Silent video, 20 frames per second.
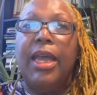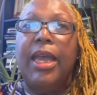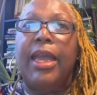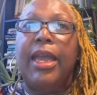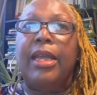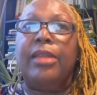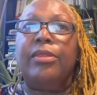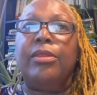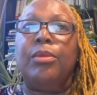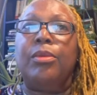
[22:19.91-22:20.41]

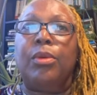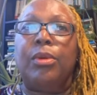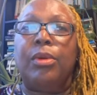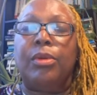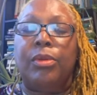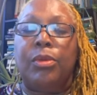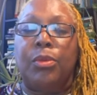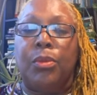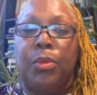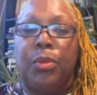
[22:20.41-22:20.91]
and
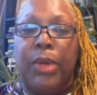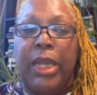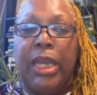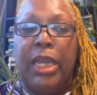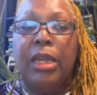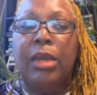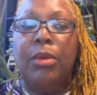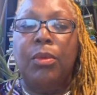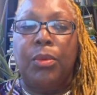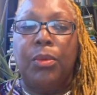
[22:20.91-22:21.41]

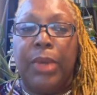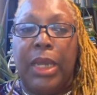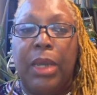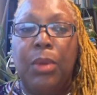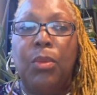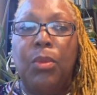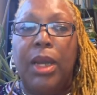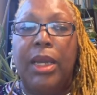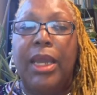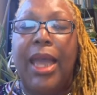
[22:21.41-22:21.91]
we we
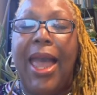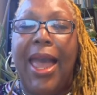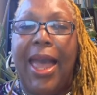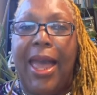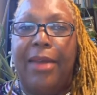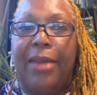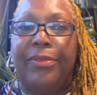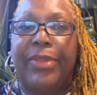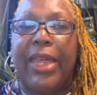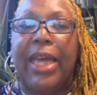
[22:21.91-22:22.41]
want to
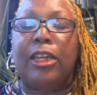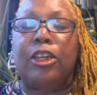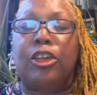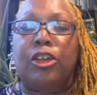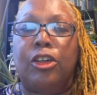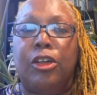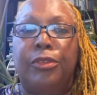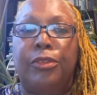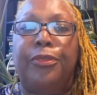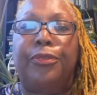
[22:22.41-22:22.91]
have that
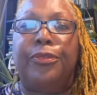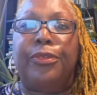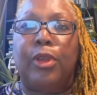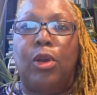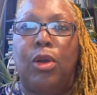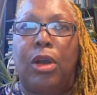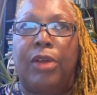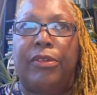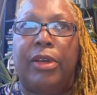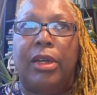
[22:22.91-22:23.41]
good
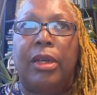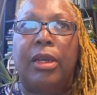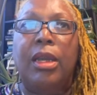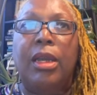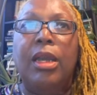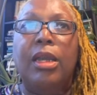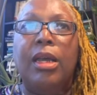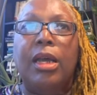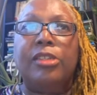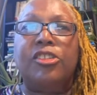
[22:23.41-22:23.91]
flora
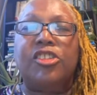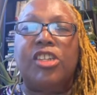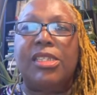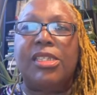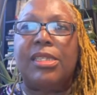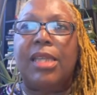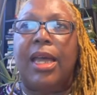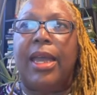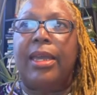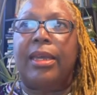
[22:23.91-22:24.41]

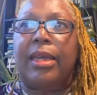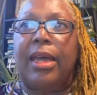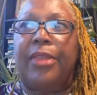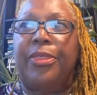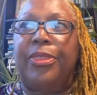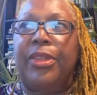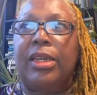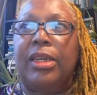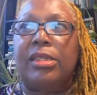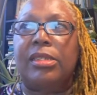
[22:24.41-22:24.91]
just like I
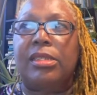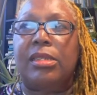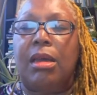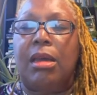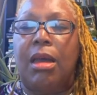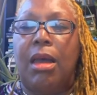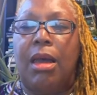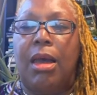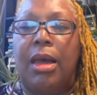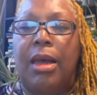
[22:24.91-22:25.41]
think it's
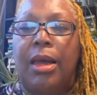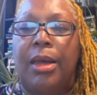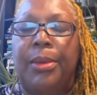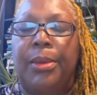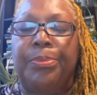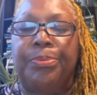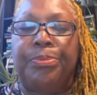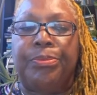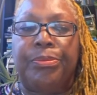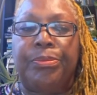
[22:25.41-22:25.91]
a
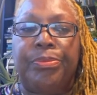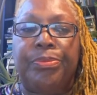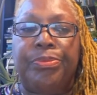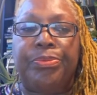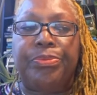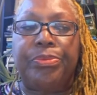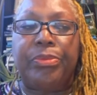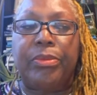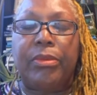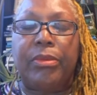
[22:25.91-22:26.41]
um
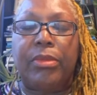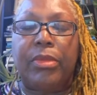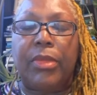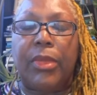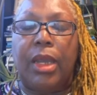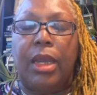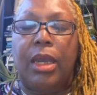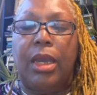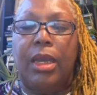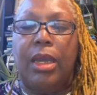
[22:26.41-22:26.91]

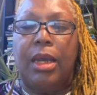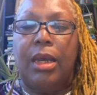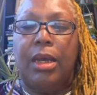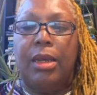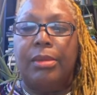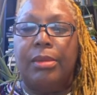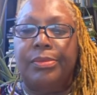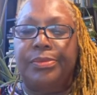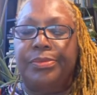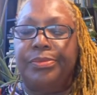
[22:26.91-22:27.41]
a
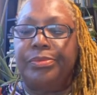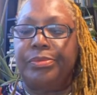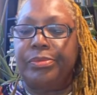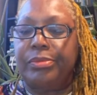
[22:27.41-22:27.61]
um